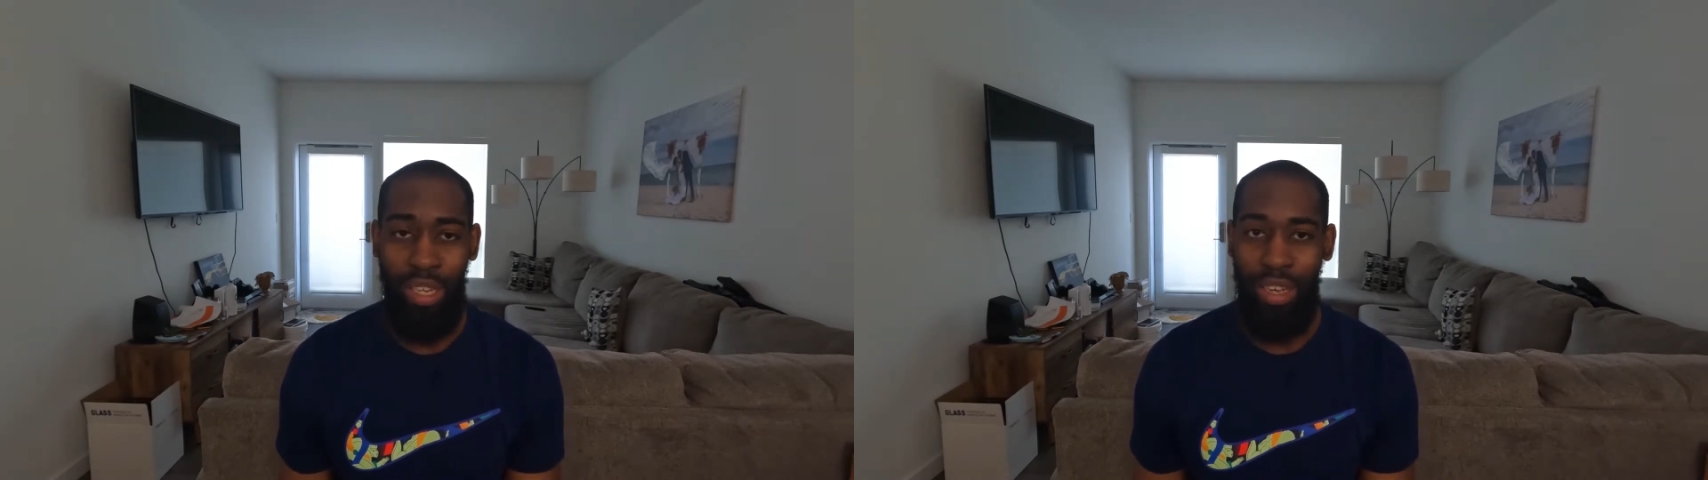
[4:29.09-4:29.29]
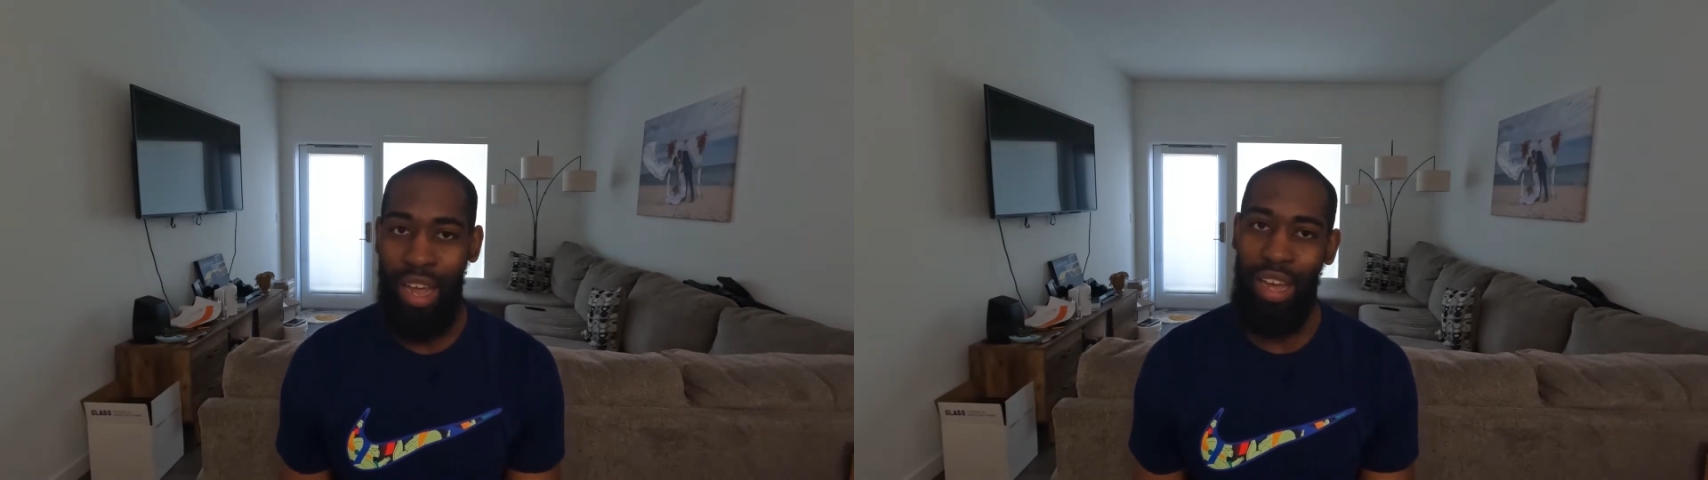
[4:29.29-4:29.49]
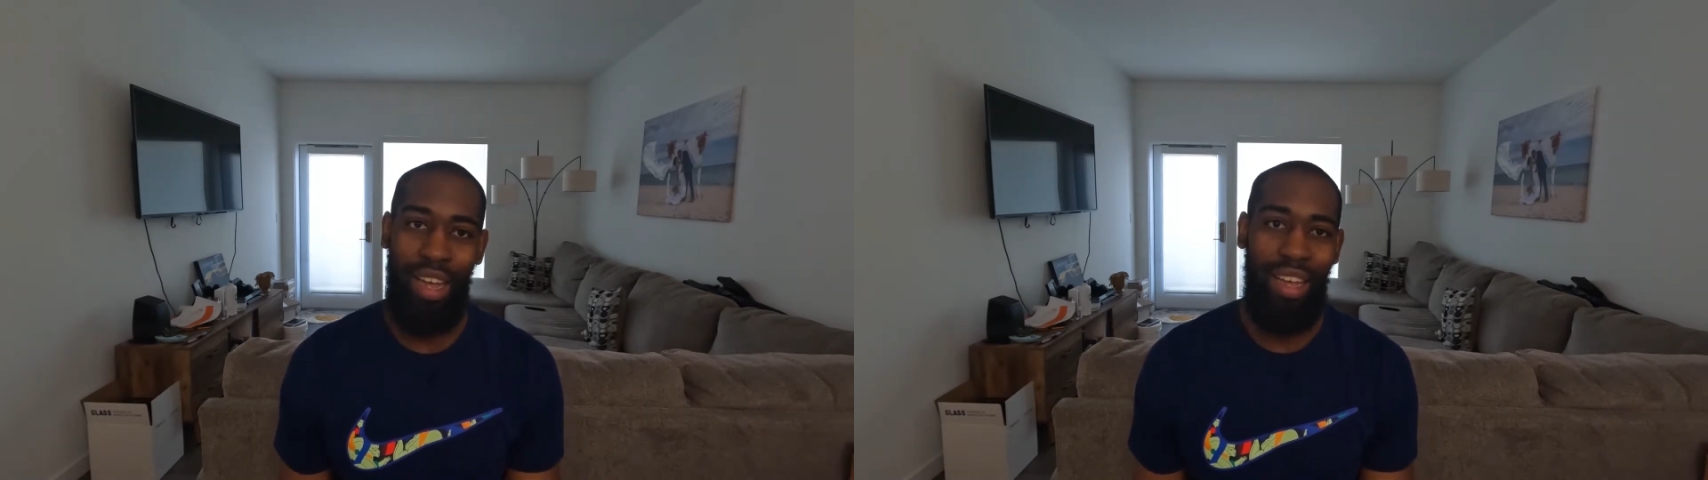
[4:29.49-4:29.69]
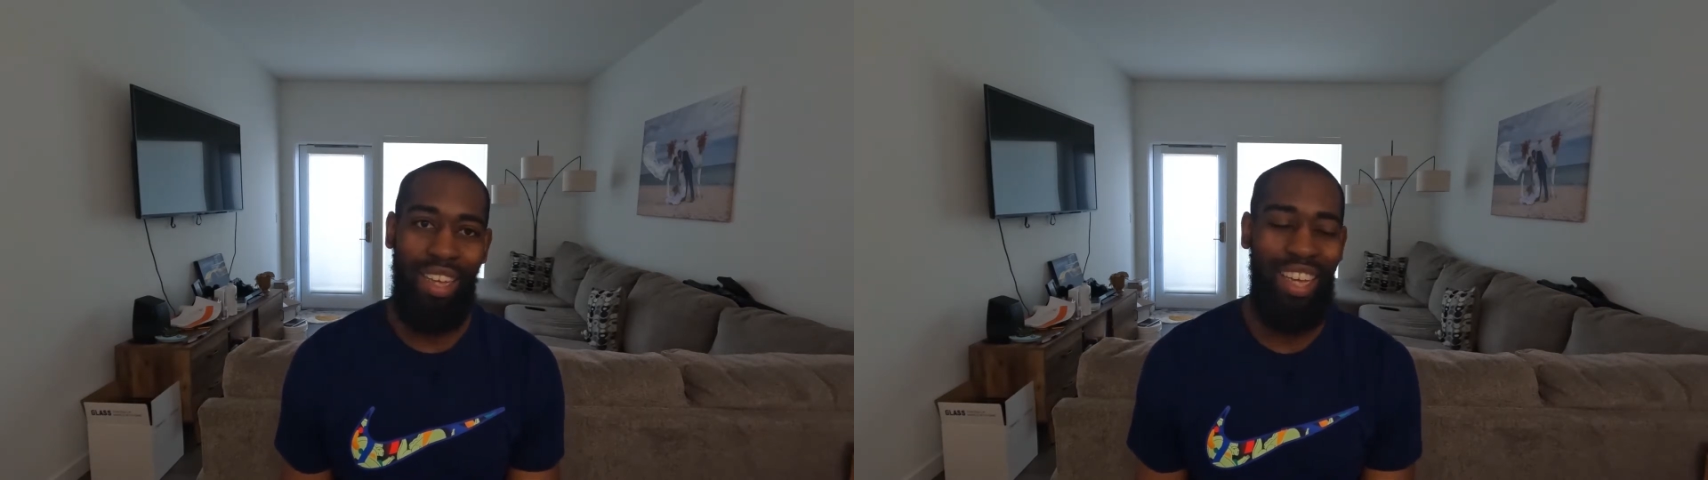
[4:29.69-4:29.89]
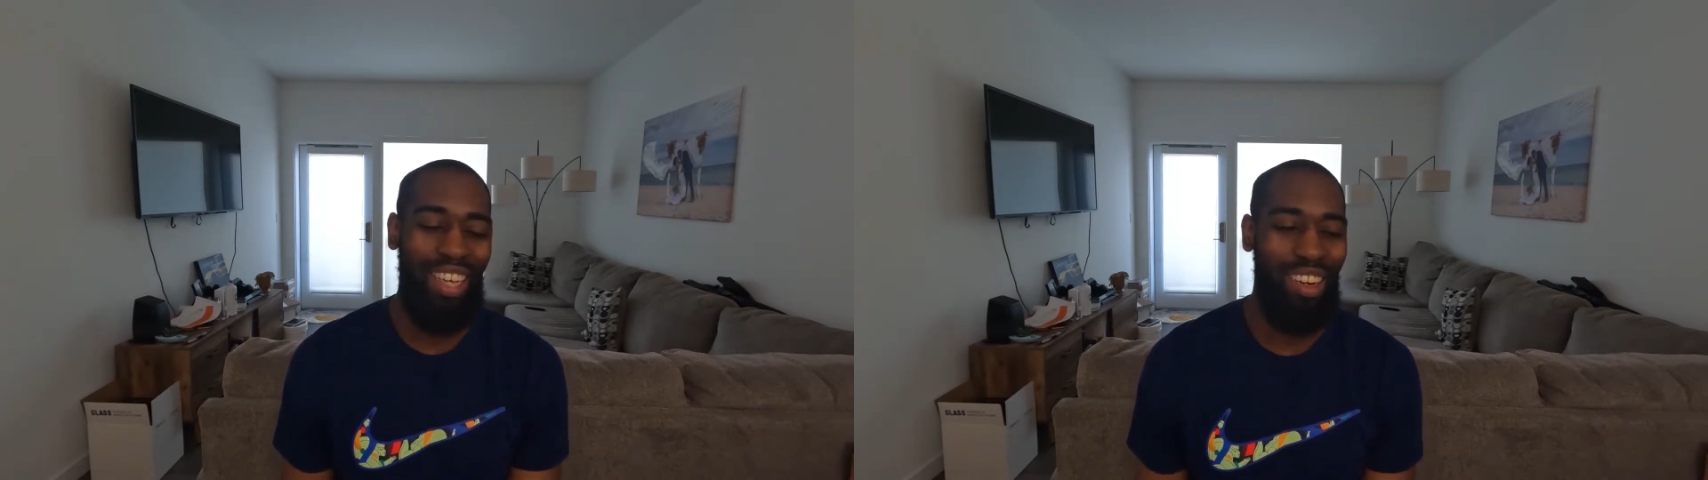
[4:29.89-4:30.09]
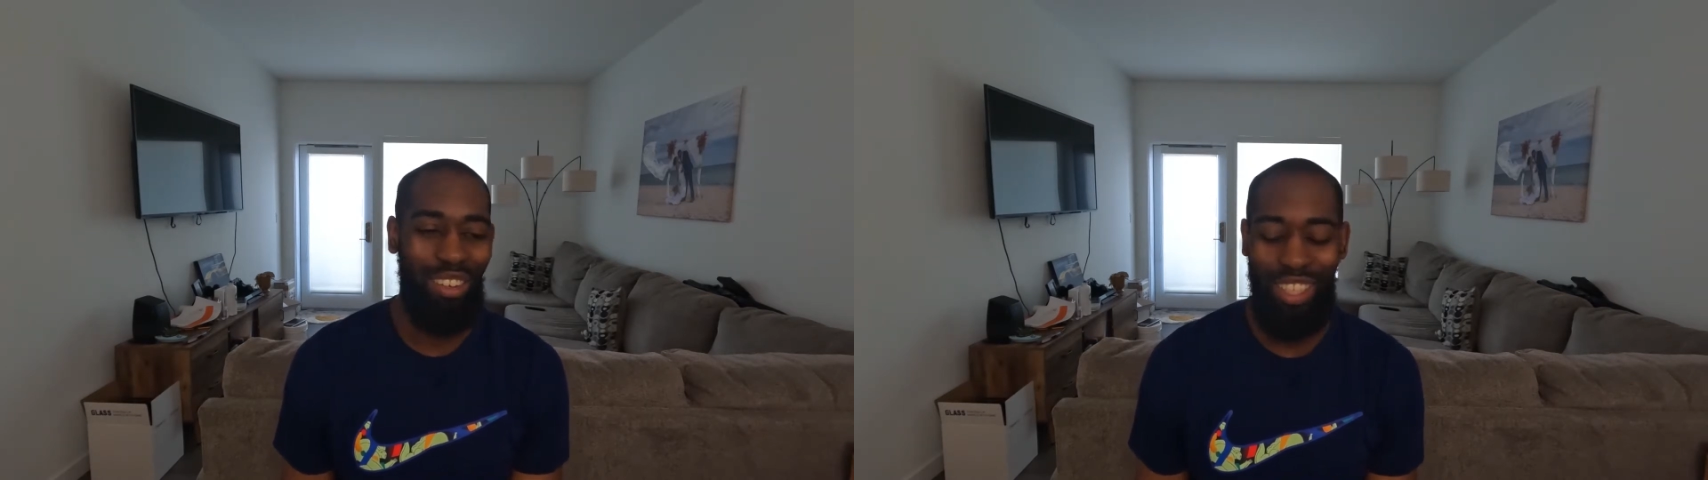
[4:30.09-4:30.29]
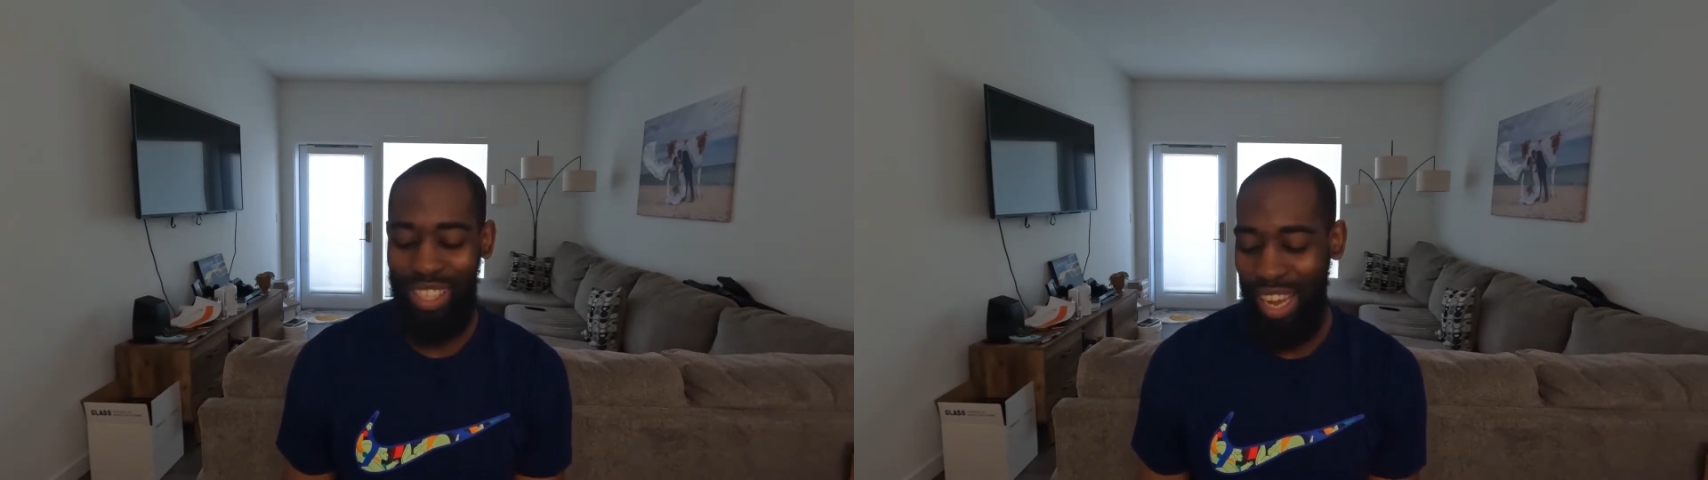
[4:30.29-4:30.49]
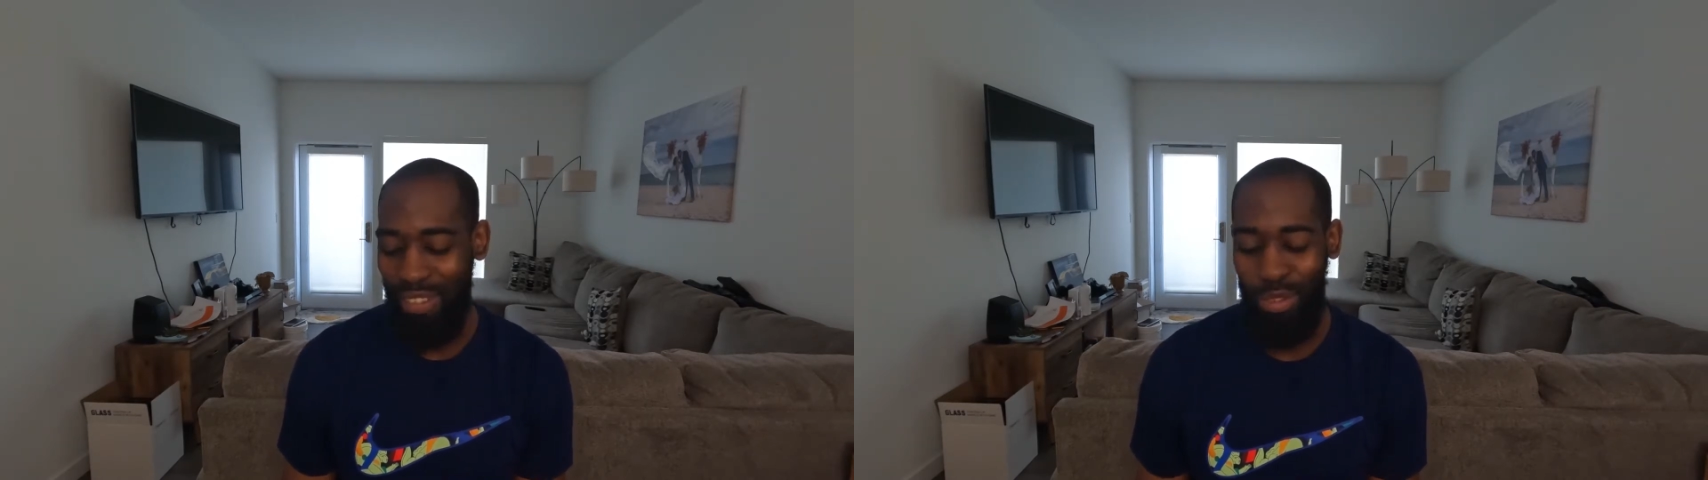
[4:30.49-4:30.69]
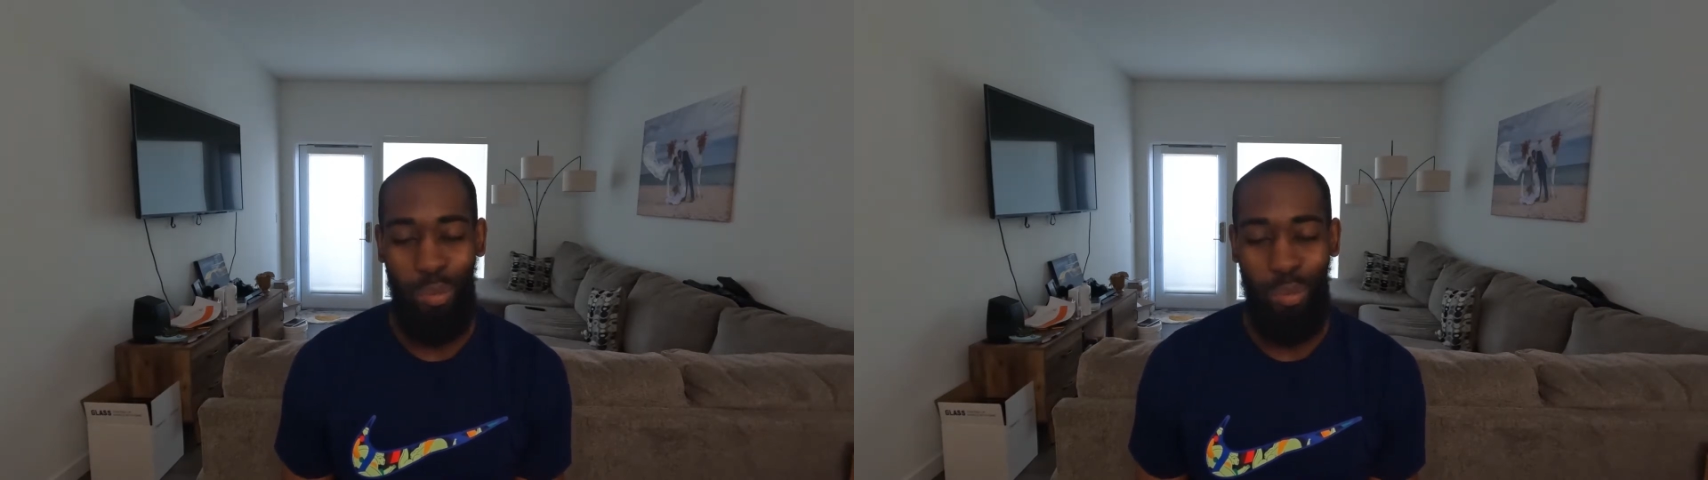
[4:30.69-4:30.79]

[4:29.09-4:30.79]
just kind of